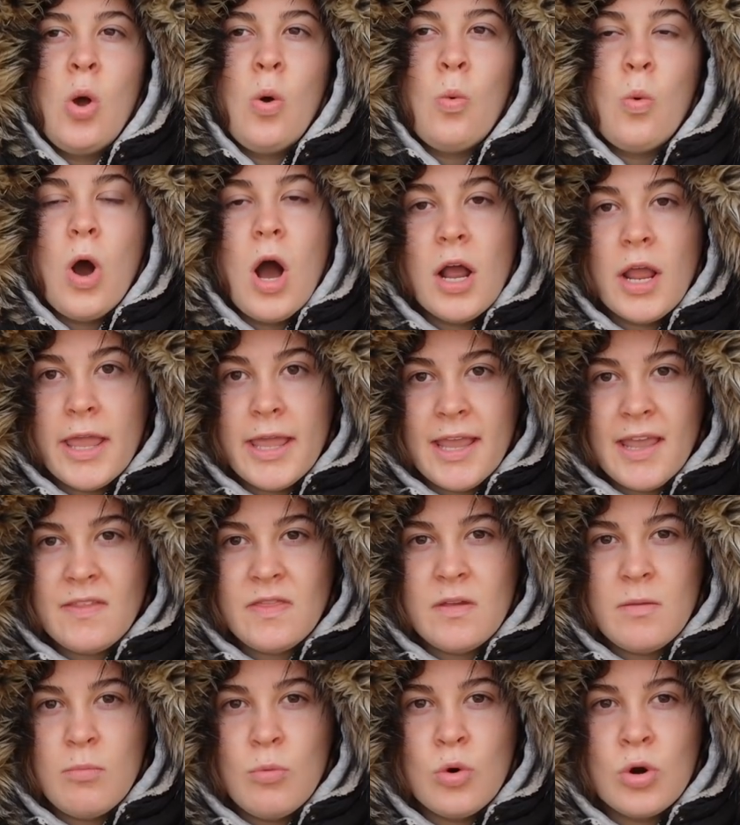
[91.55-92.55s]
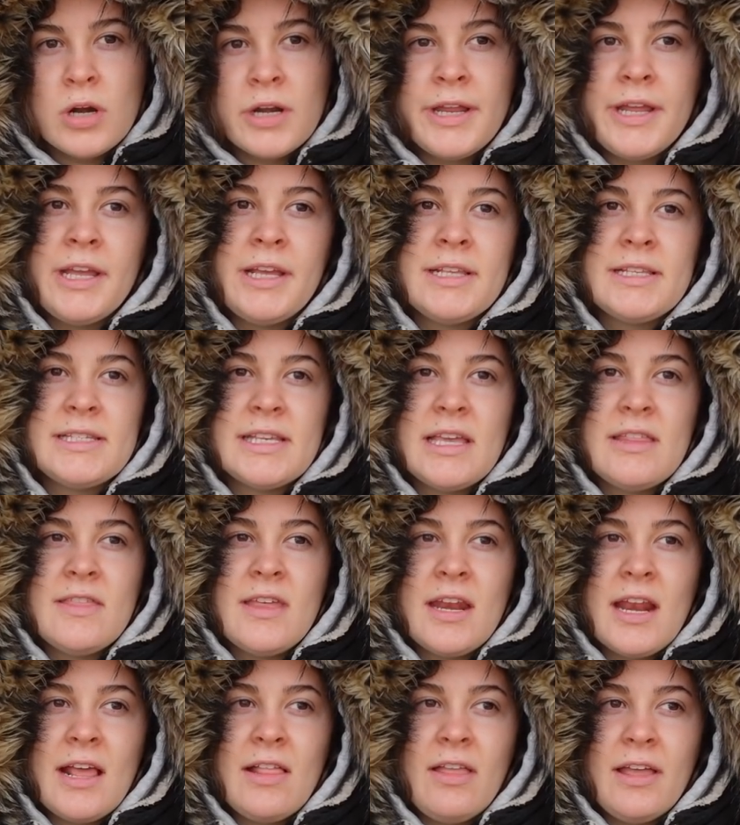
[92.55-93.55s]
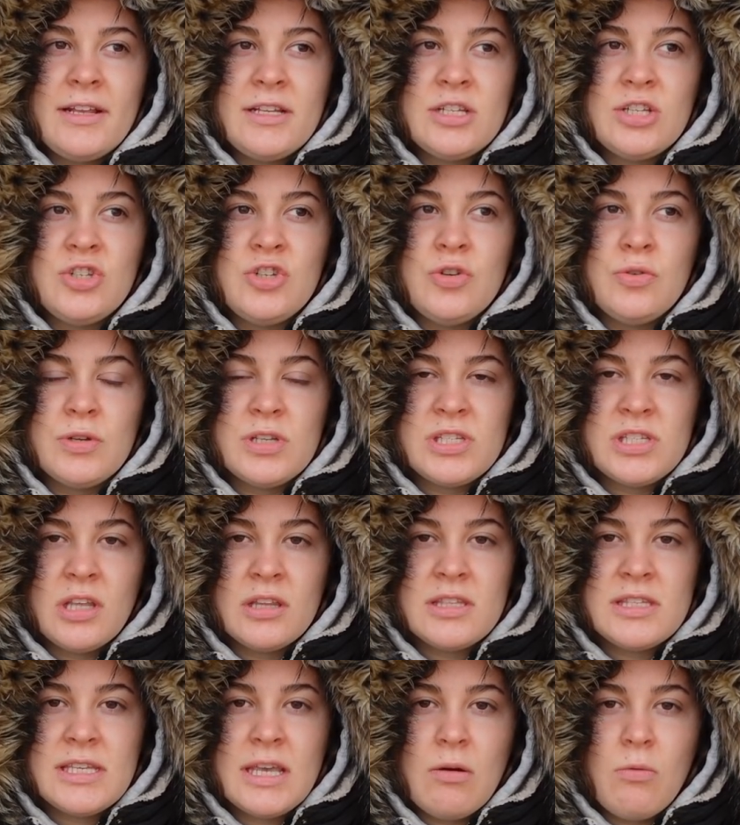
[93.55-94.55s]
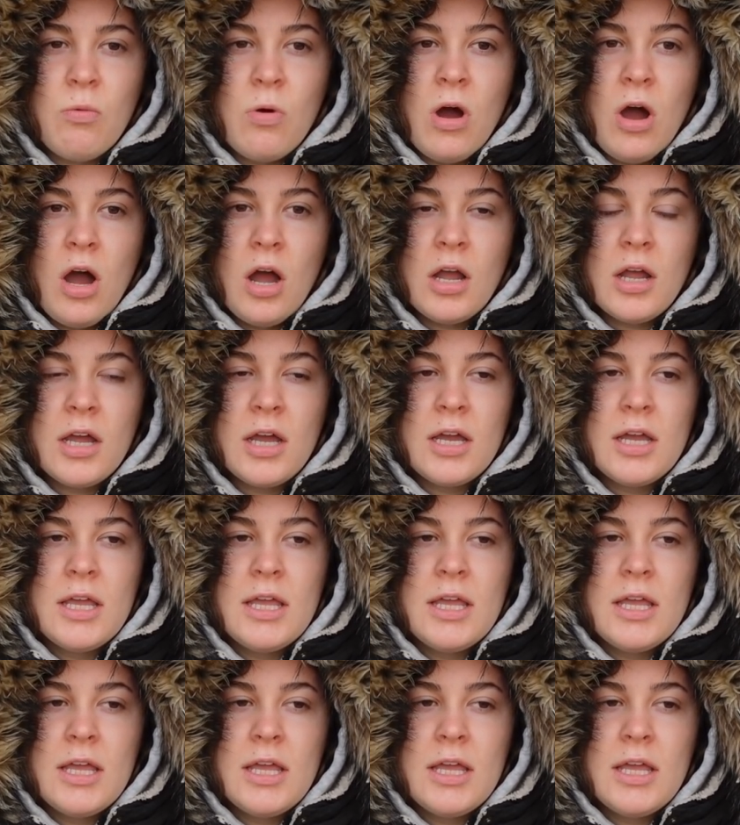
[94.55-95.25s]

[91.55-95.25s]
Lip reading: walking in the mornings, and then I like to do a sunset walk,